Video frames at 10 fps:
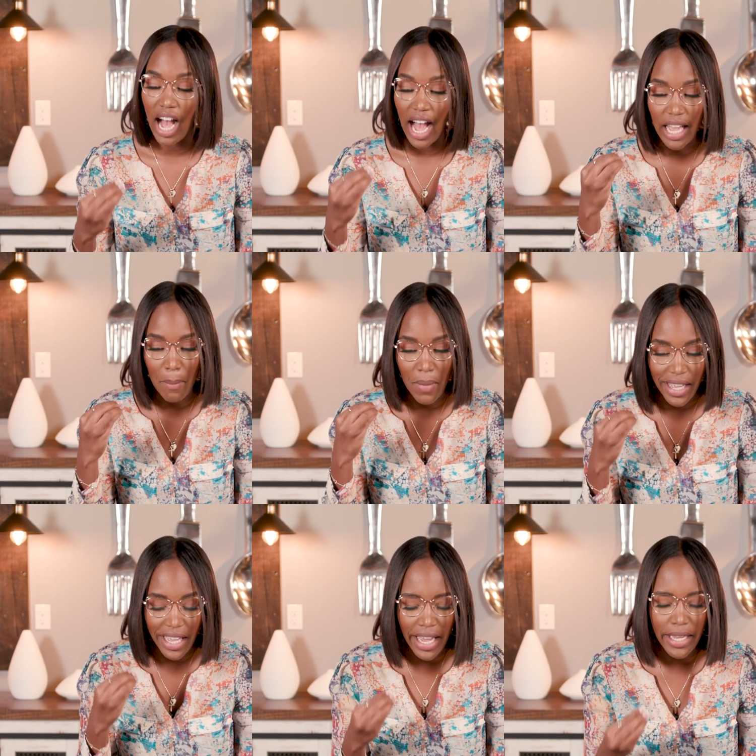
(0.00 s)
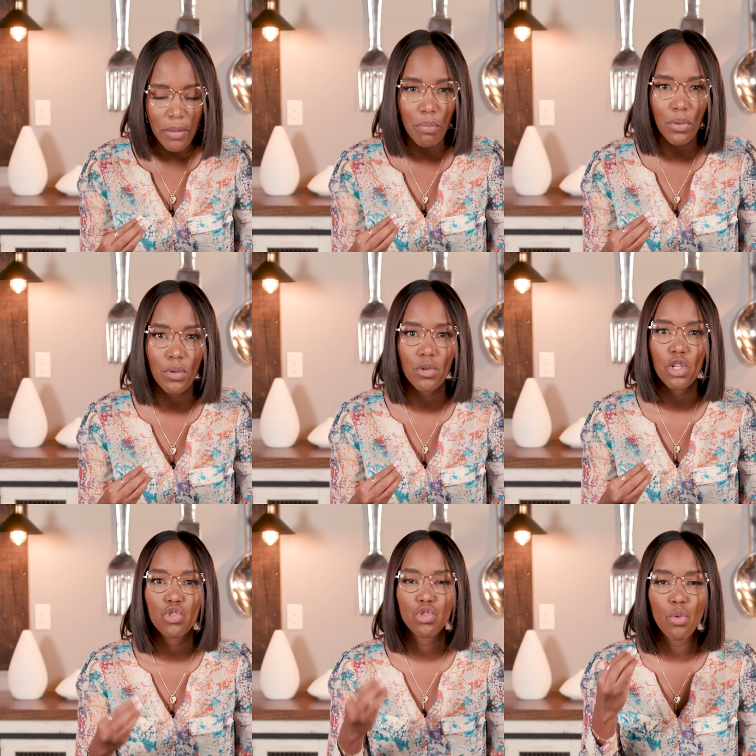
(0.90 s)
I am able
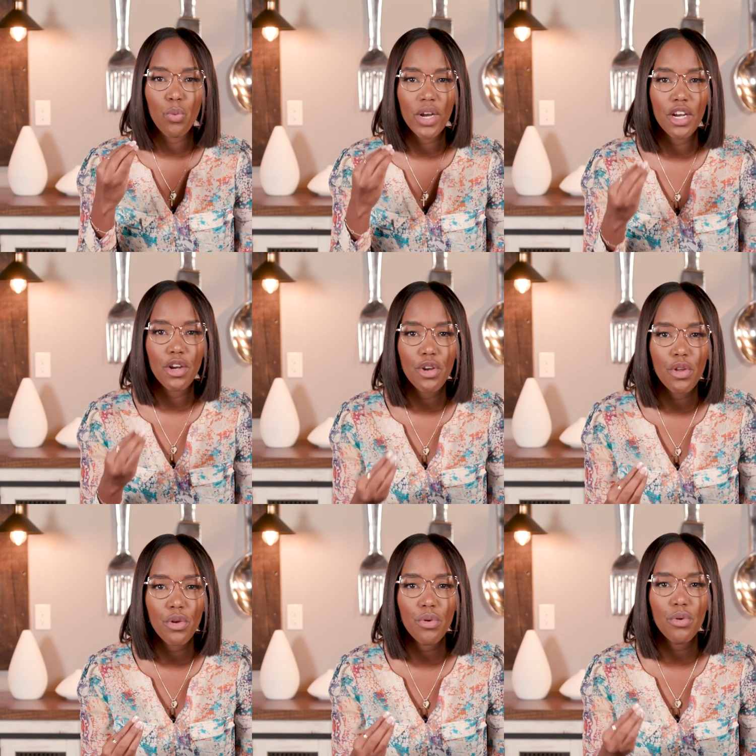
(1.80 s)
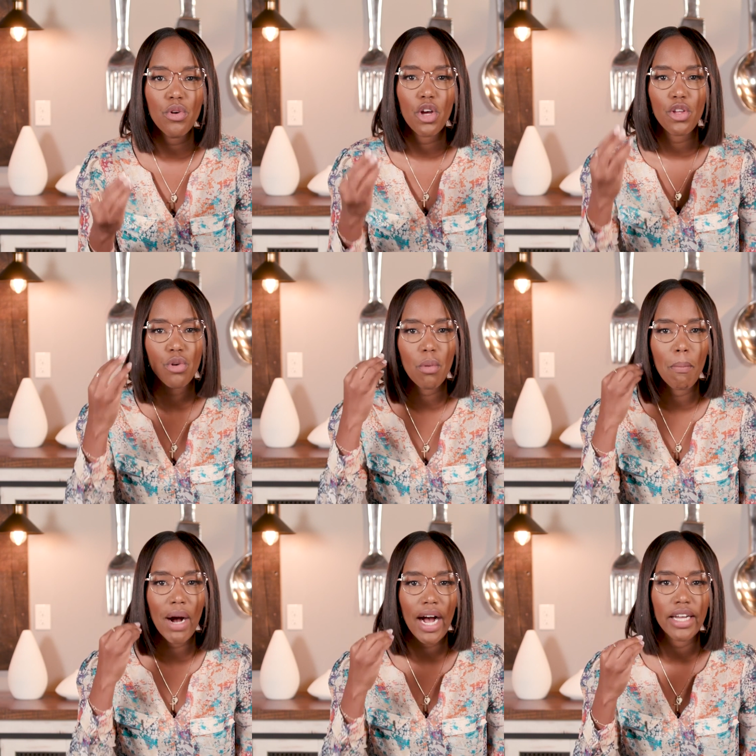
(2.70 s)
to renew your
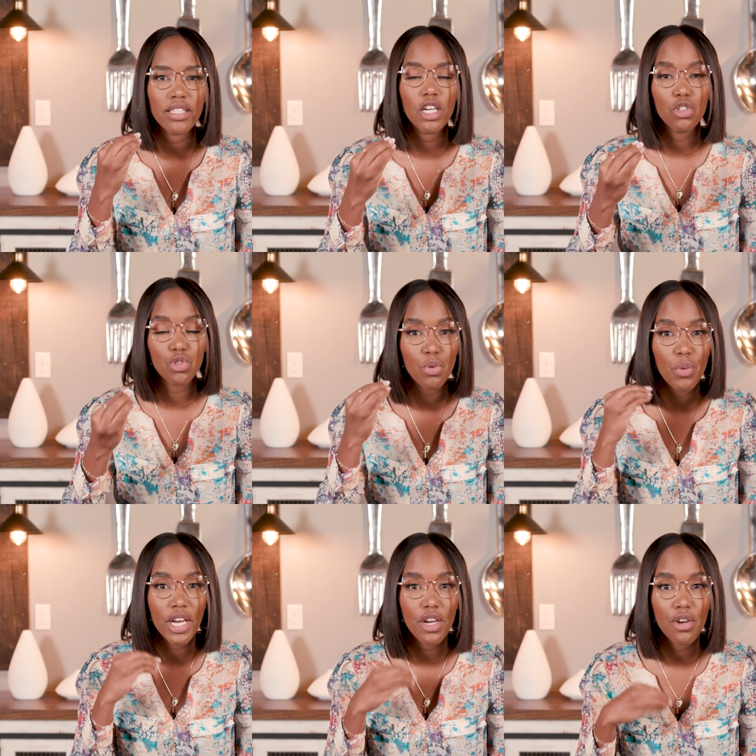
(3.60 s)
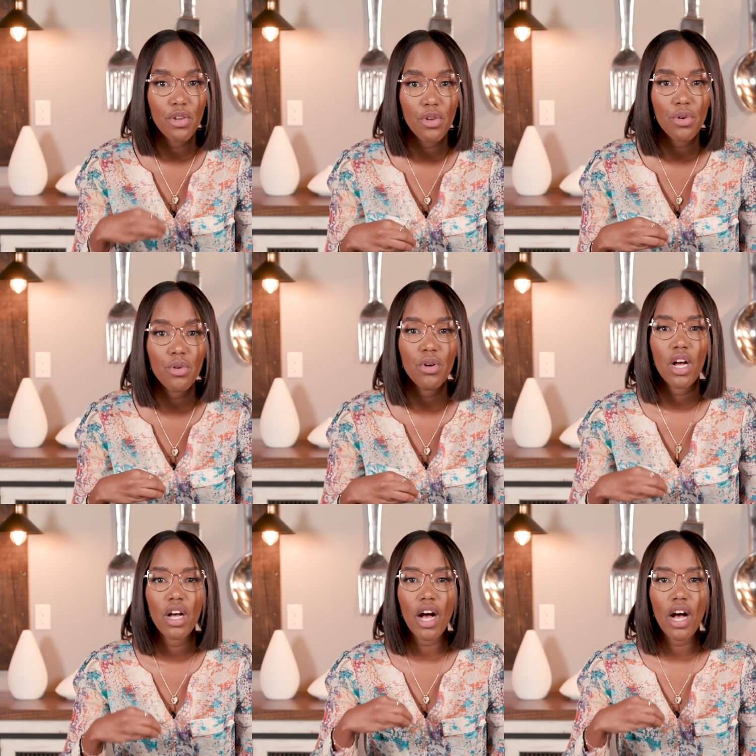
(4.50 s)
mind, to renew